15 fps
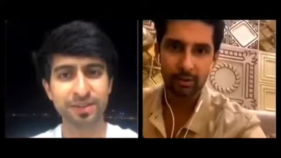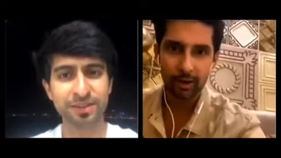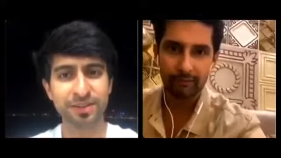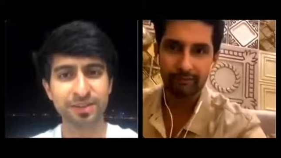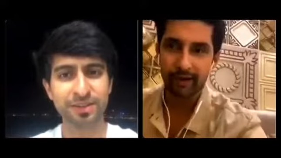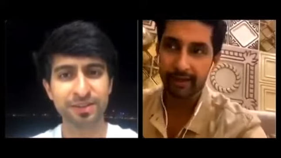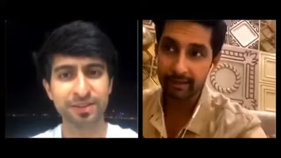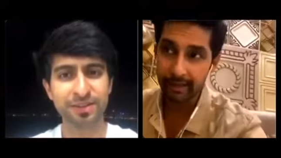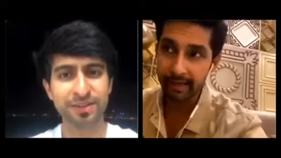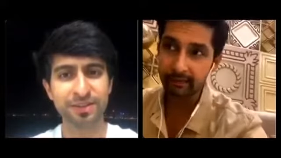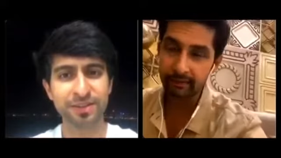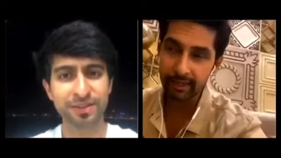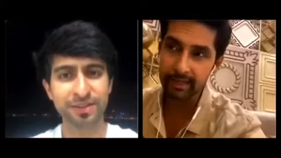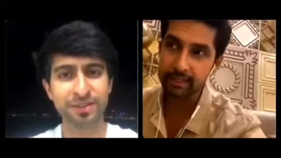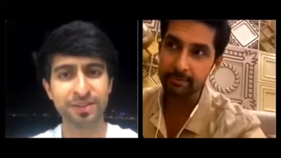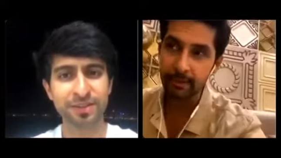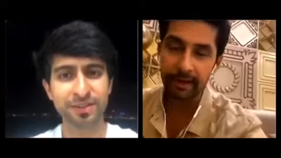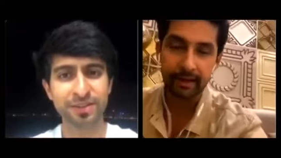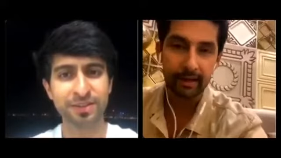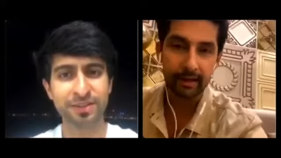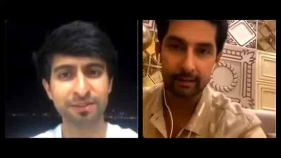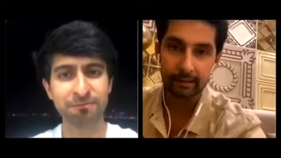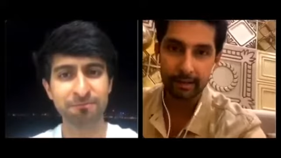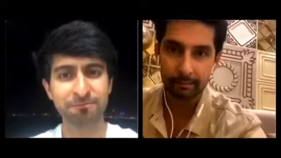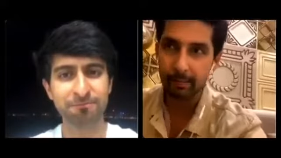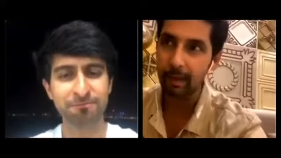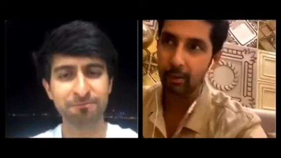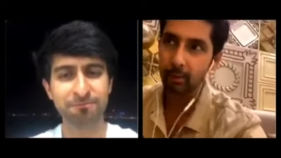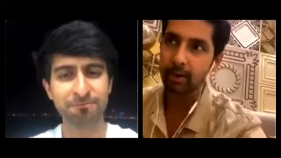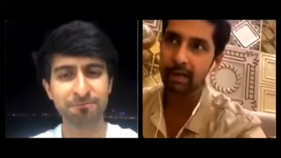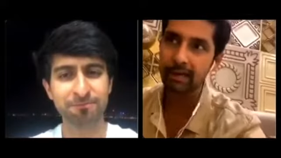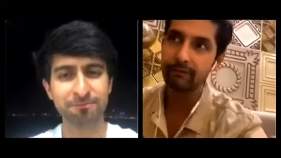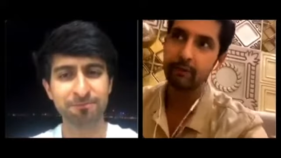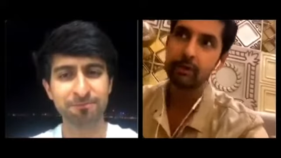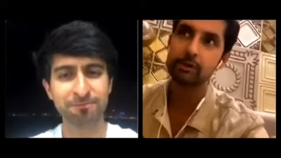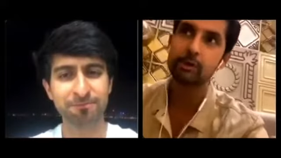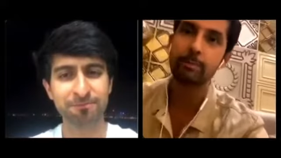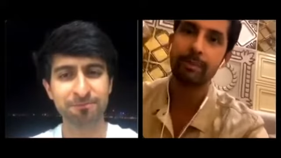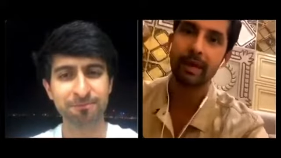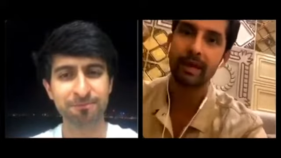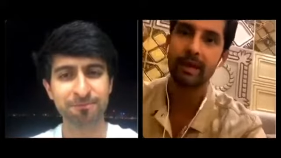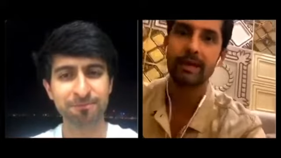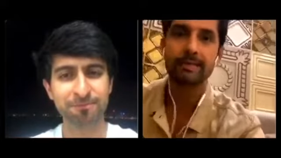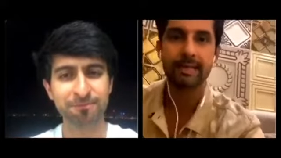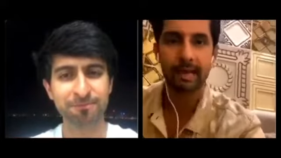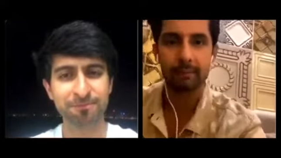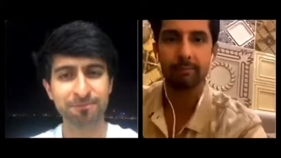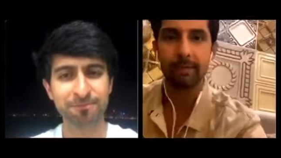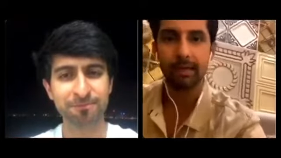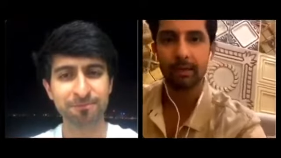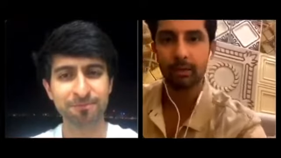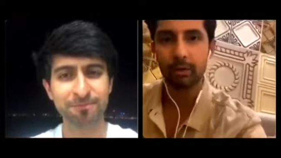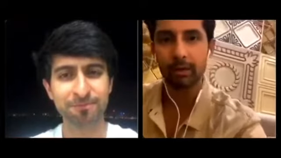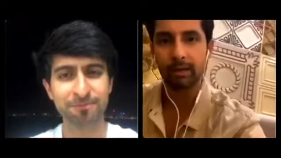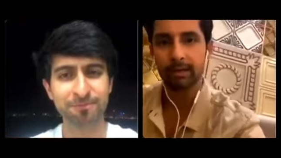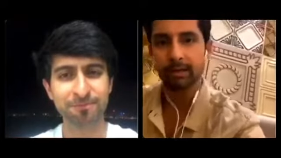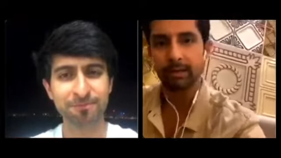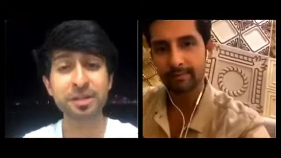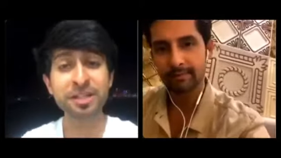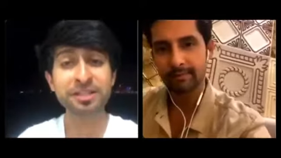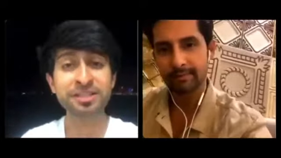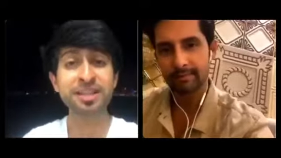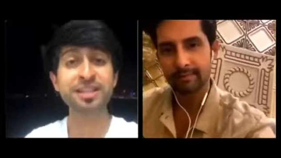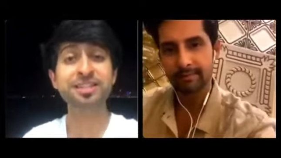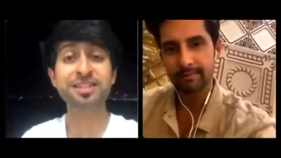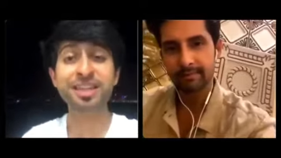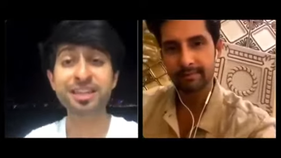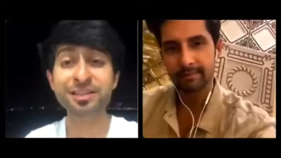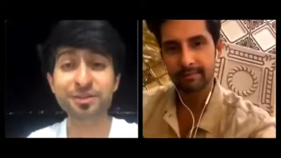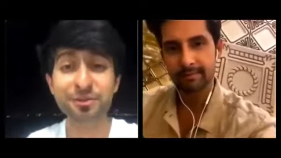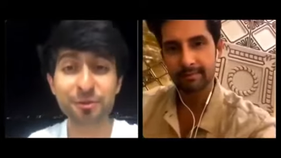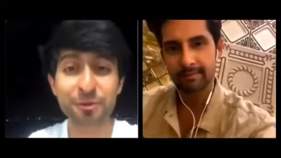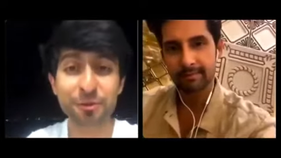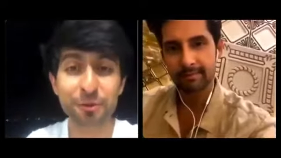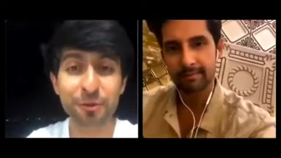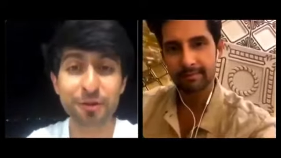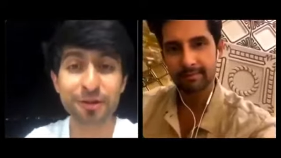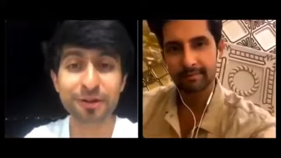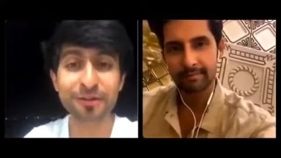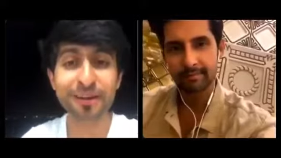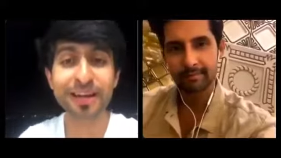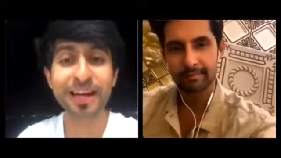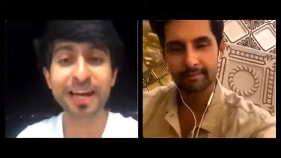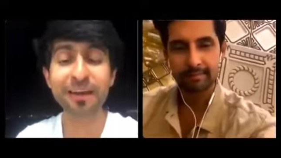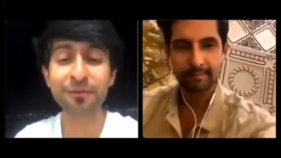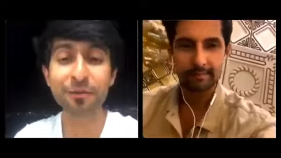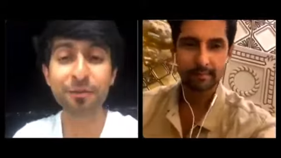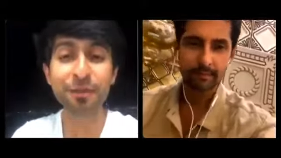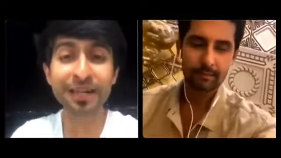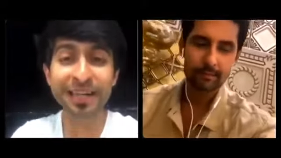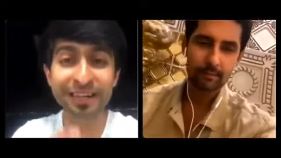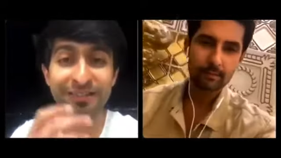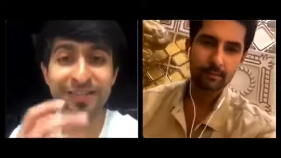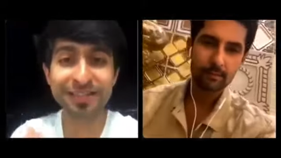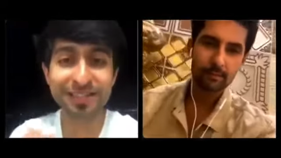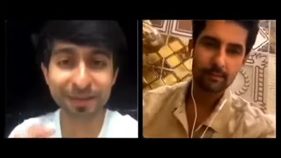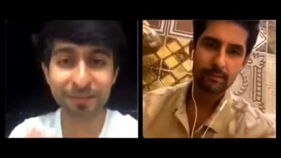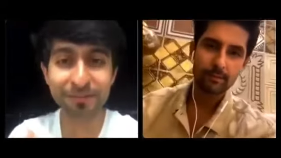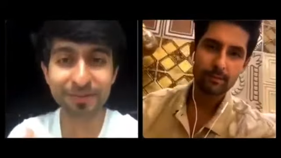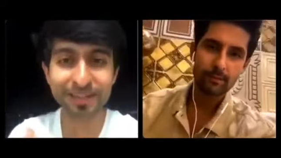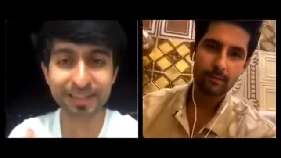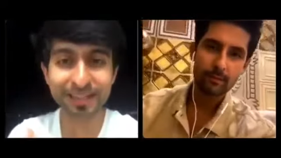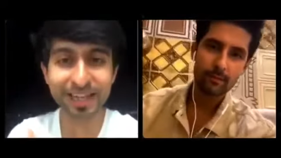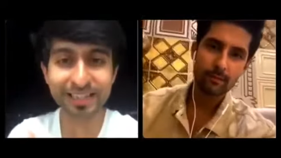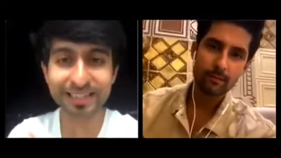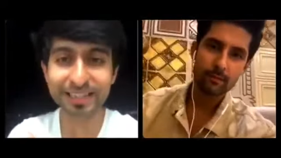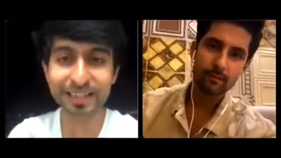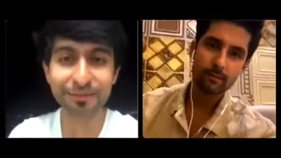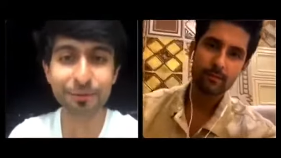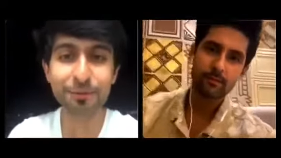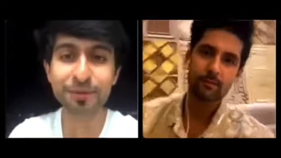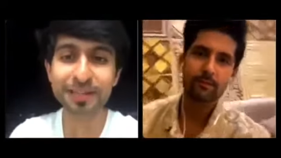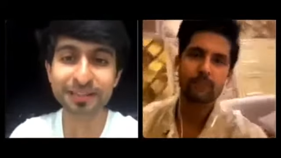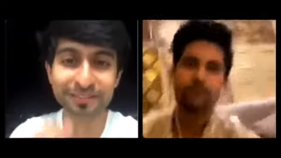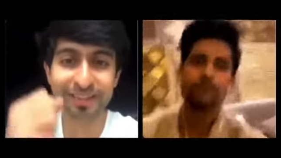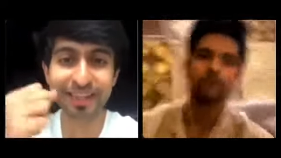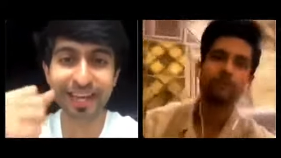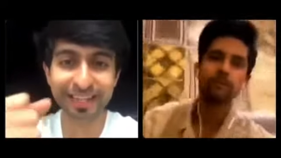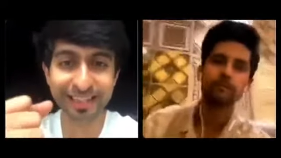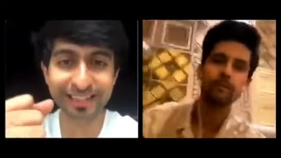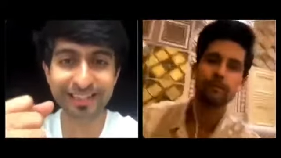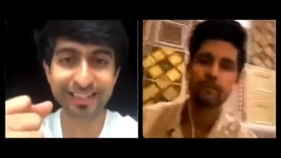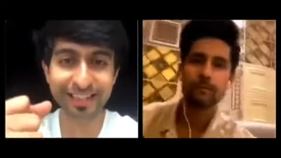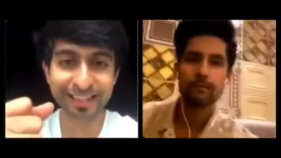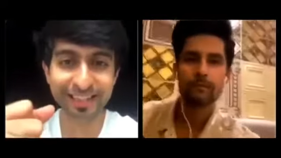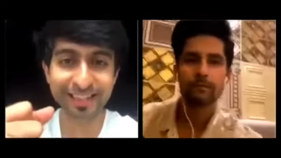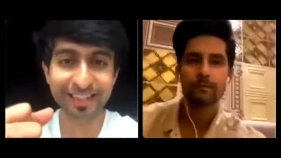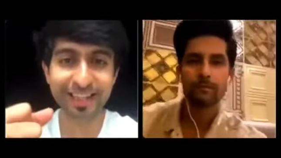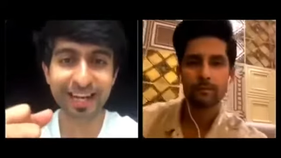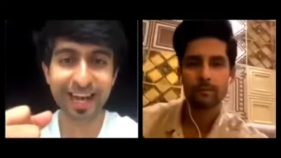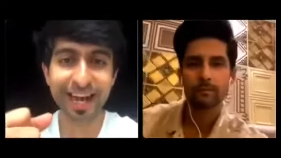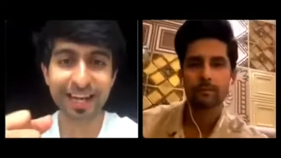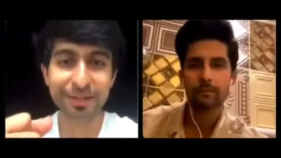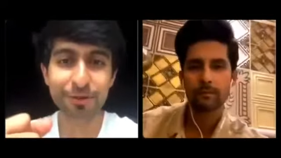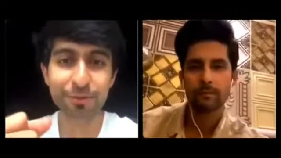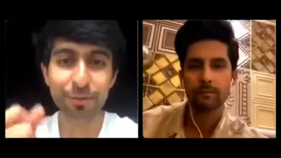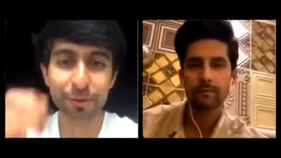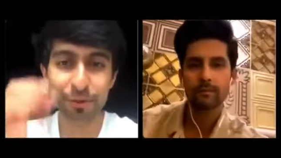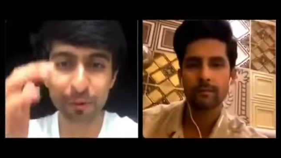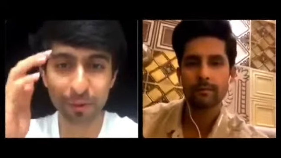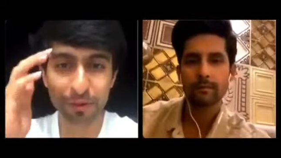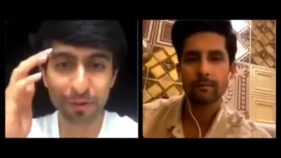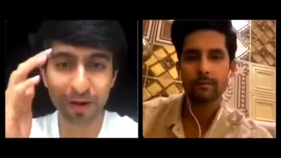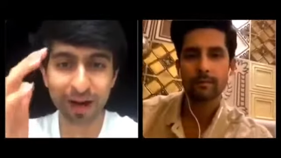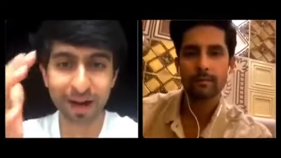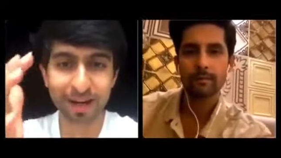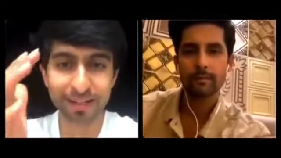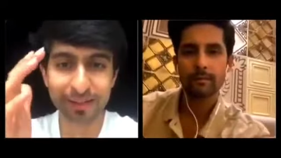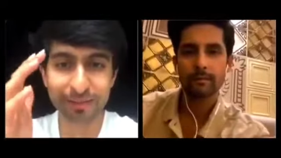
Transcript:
Speaker 1: So I find that very inspiring, and in my own life also prayer has that meaning only.
Speaker 2: No, but it's true. No, if you believe in something, I think if you believe in anything and you put all your